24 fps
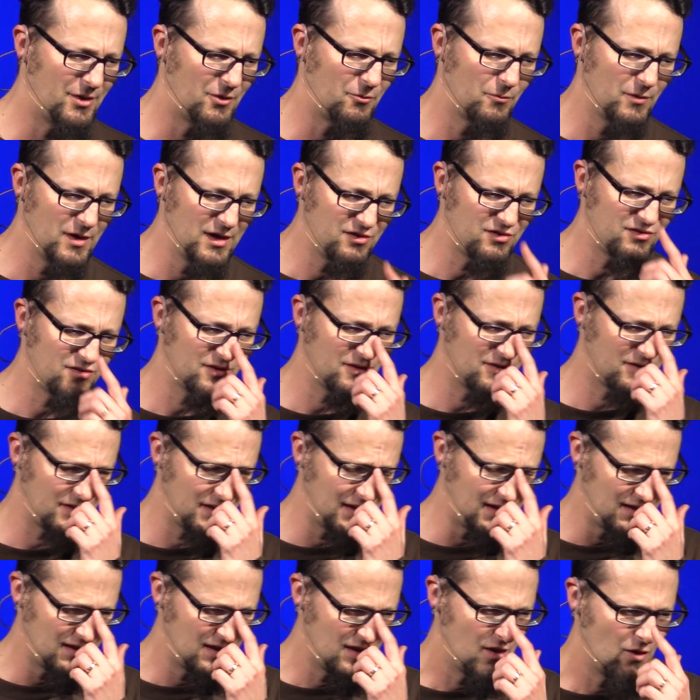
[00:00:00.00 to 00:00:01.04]
But
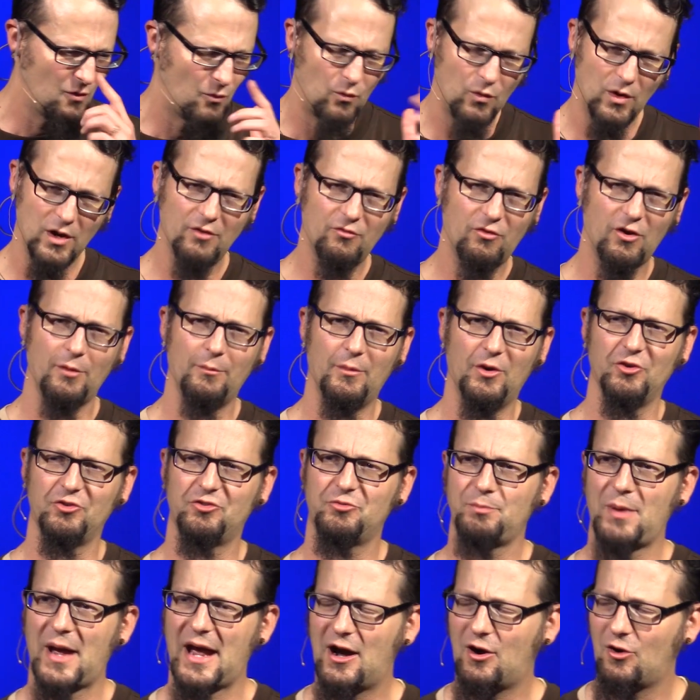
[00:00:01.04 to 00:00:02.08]
recently, one of our
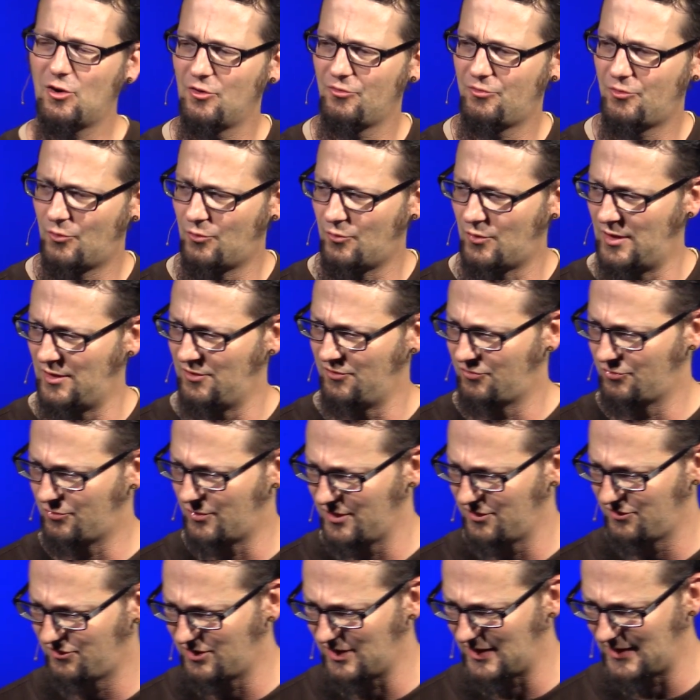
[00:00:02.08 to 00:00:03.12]
most powerful ones
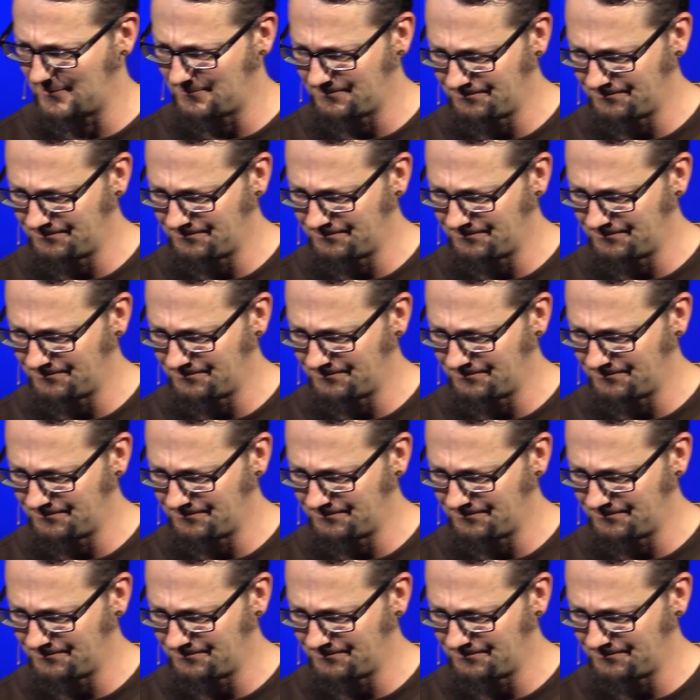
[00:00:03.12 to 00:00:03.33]
was